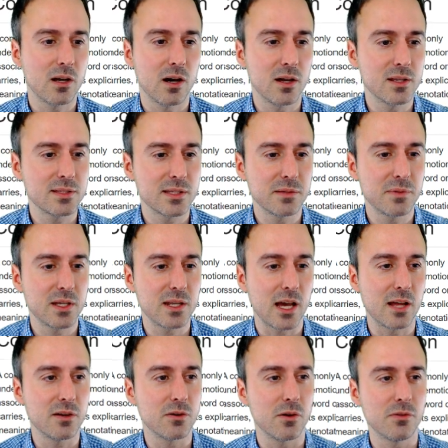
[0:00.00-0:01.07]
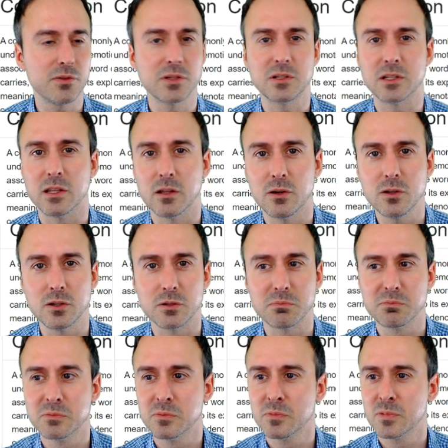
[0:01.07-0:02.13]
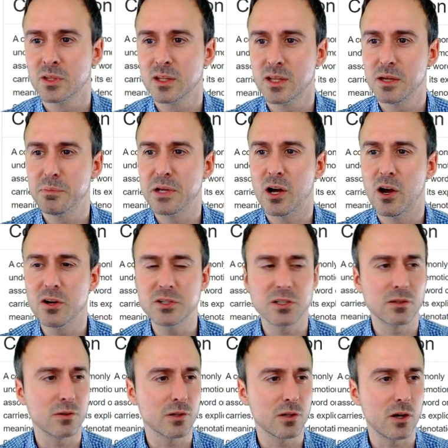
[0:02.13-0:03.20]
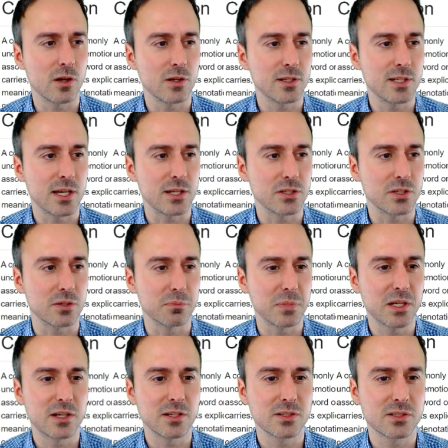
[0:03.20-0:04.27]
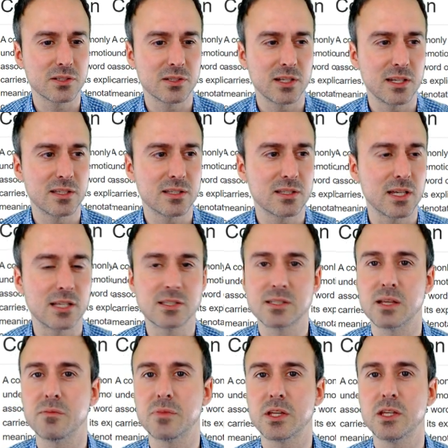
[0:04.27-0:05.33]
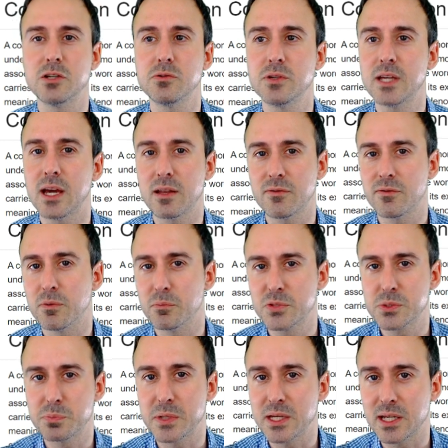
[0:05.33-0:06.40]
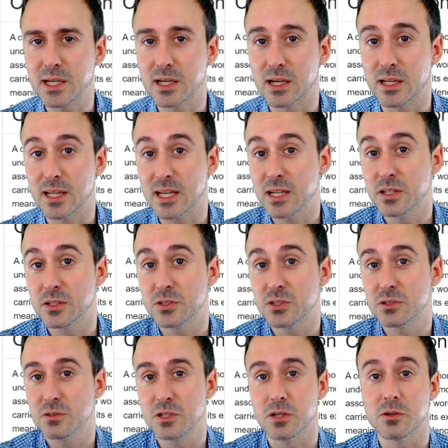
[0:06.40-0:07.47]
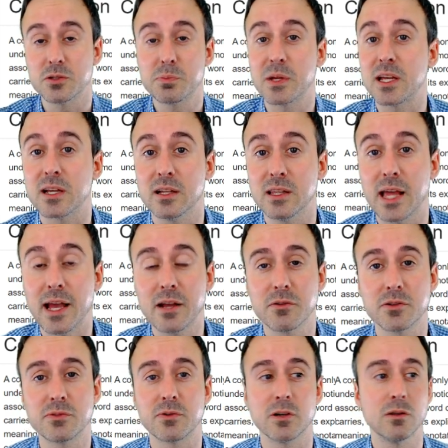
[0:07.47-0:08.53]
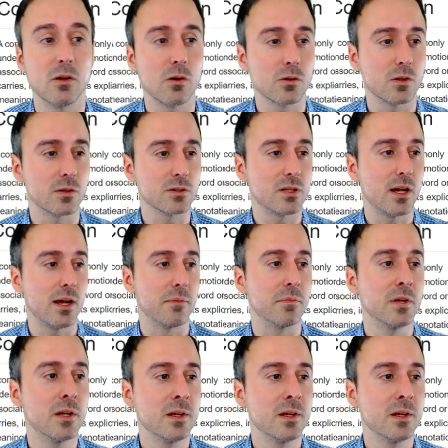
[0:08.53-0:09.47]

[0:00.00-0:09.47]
Honestly, man, I don't know if you can learn. It'd be hard to learn connotation because it's it's something you get from speaking an English, you know, speaking a language for a long, long time.